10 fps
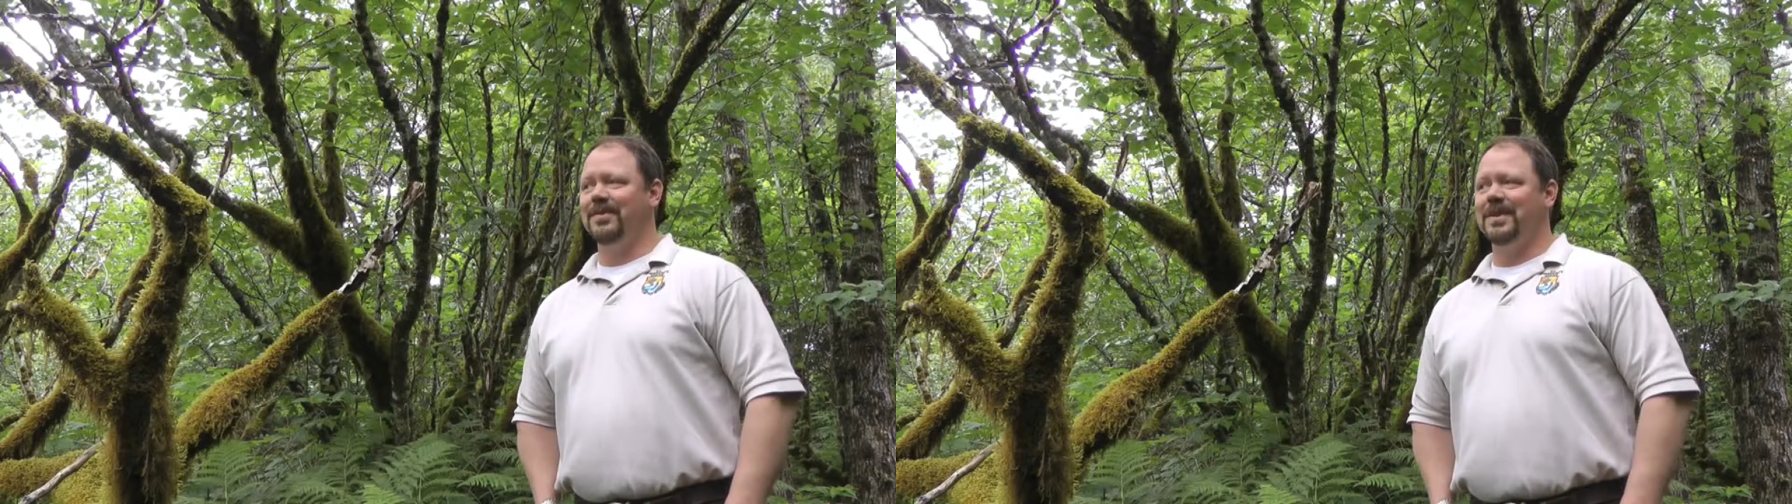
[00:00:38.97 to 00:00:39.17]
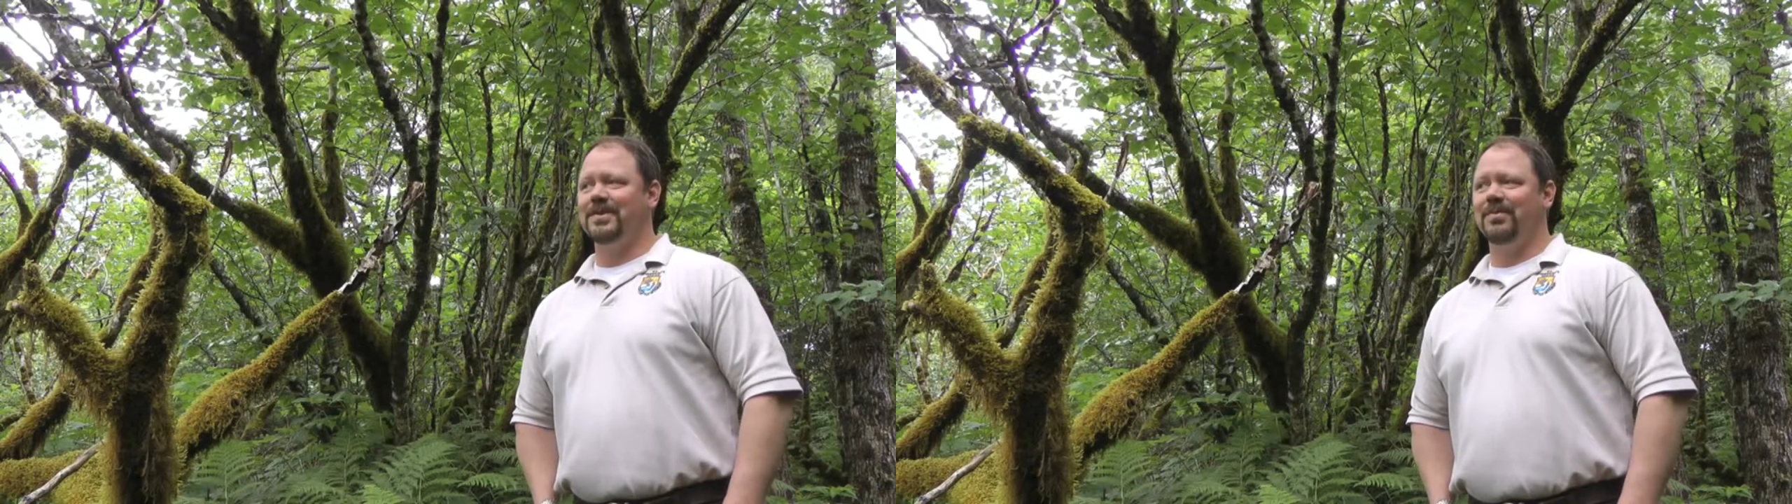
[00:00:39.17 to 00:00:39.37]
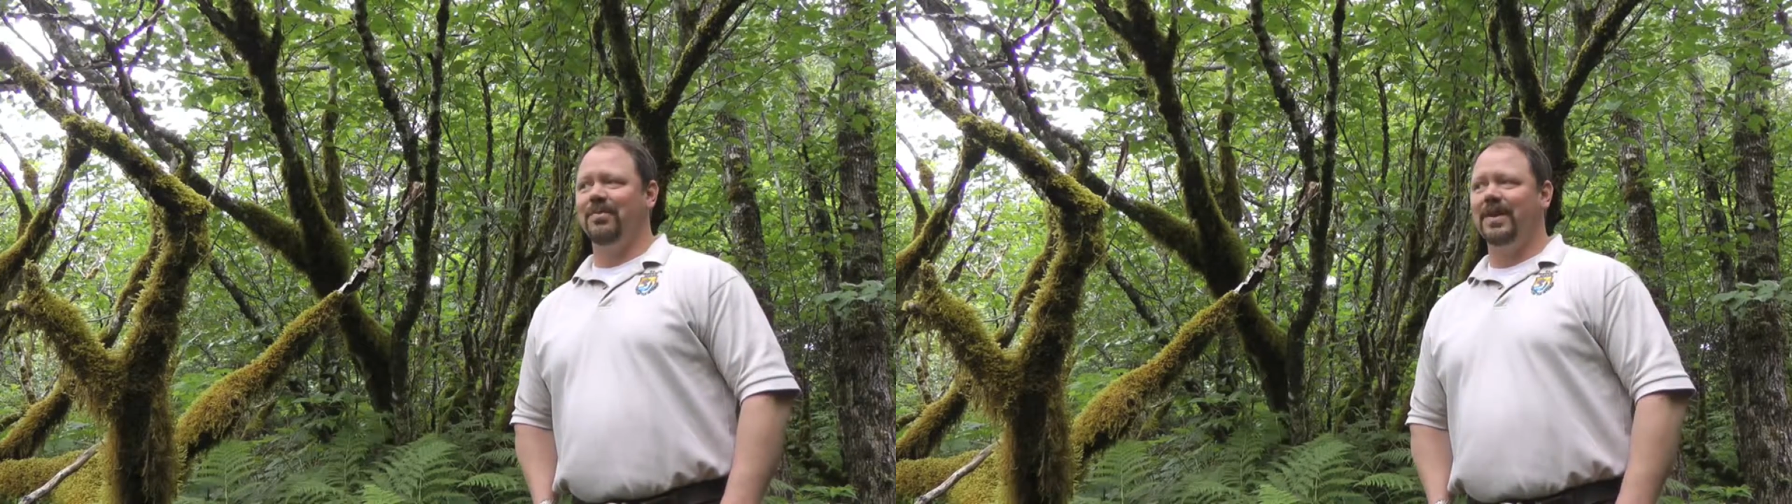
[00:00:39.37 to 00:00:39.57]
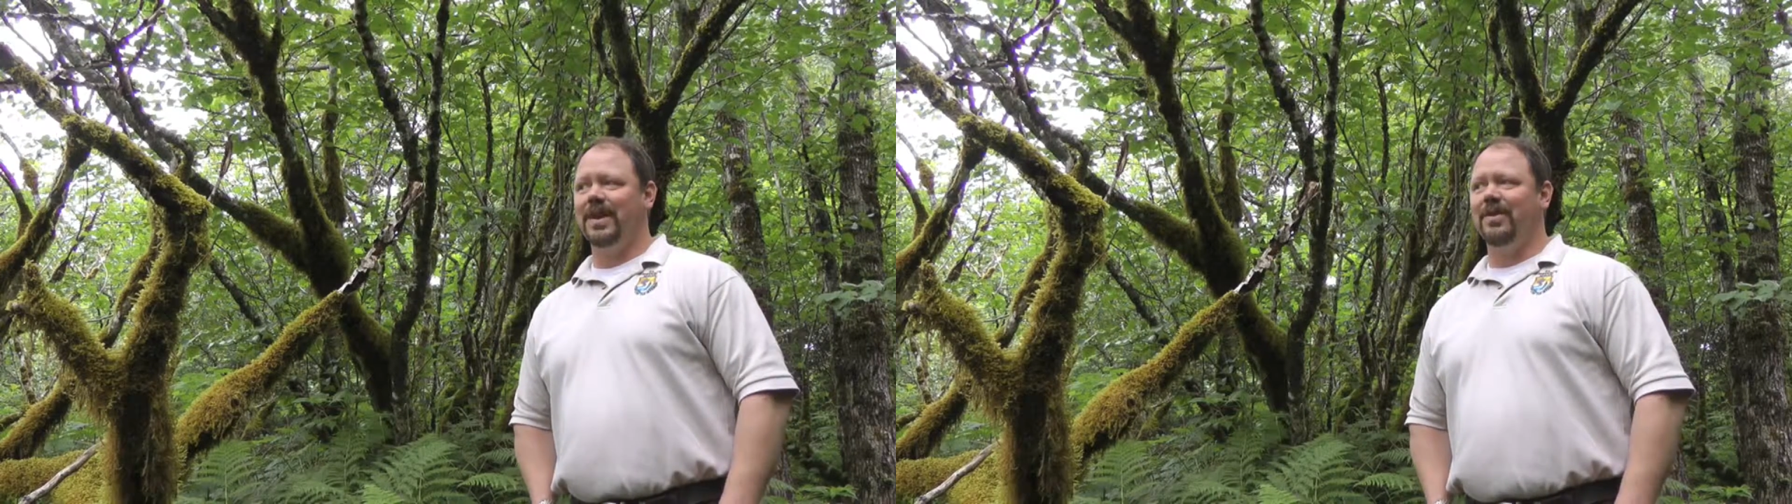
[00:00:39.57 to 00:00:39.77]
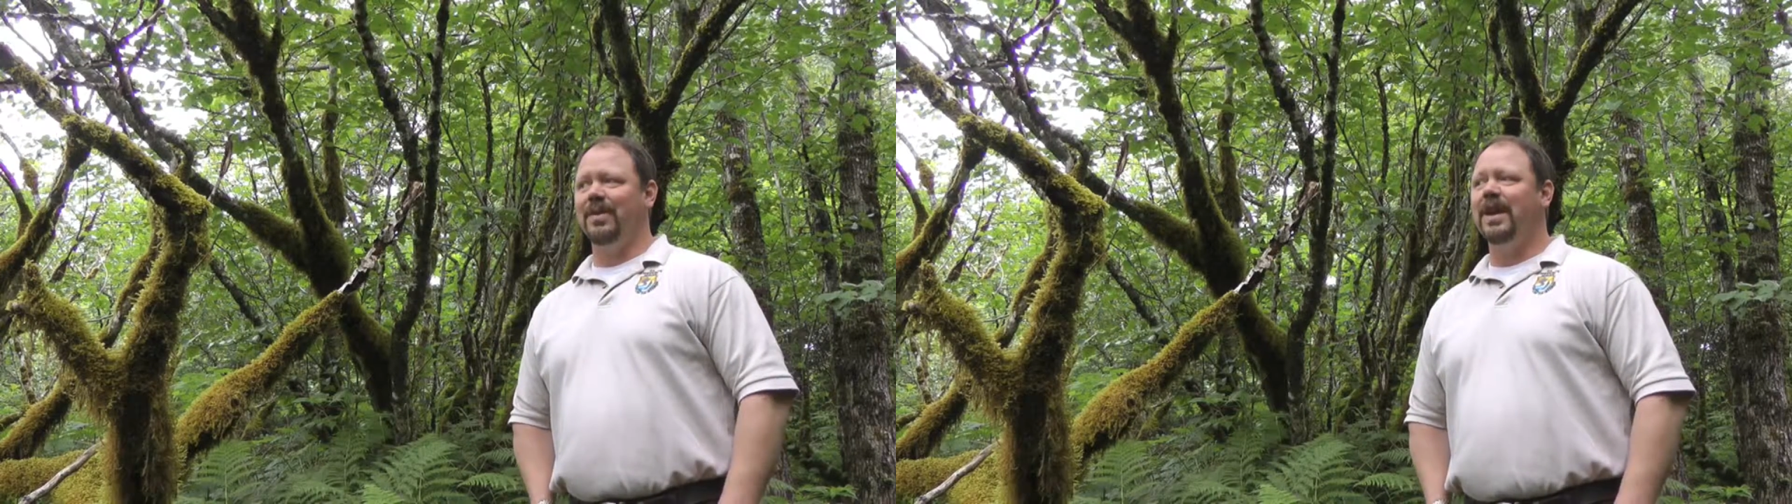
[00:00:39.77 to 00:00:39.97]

Refuge, and that's a really